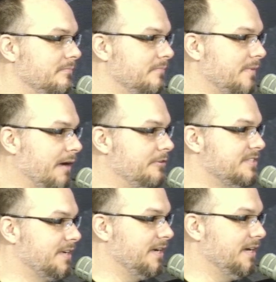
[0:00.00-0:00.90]
I would
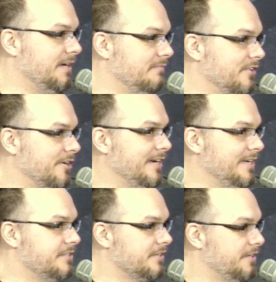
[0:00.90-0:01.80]
say very
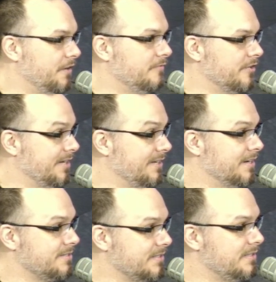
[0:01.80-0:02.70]
easily over a
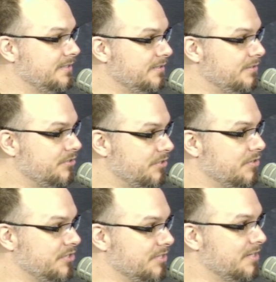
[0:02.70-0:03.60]
dozen
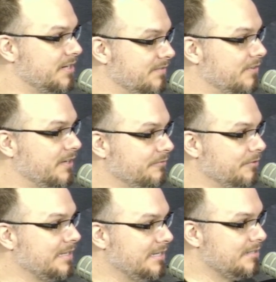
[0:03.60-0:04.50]
churches are involved
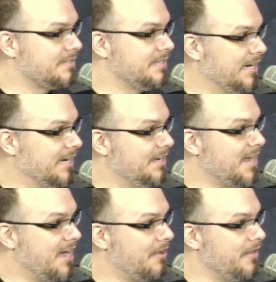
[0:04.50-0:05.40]
with us. Yeah, and
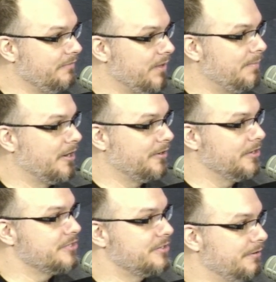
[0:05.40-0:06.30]
not all of them are
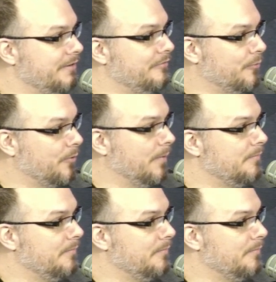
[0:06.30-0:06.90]
Christian Reformed.